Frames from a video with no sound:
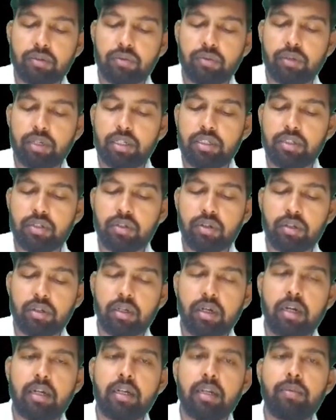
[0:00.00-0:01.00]
which
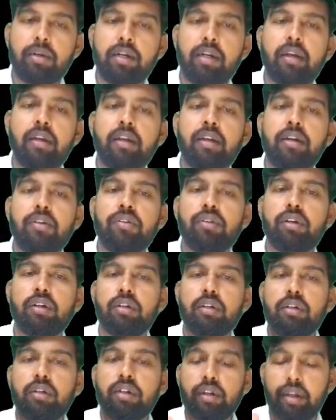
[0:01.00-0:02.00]
ultimately lead to the
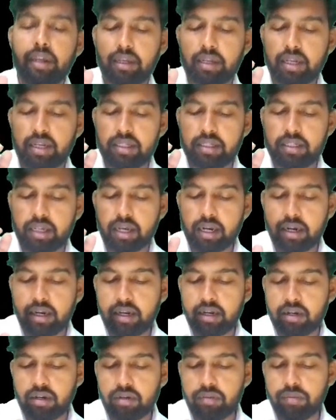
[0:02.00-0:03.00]
decreased cardiac
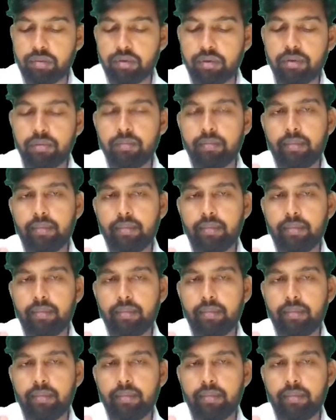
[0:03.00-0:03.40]
output,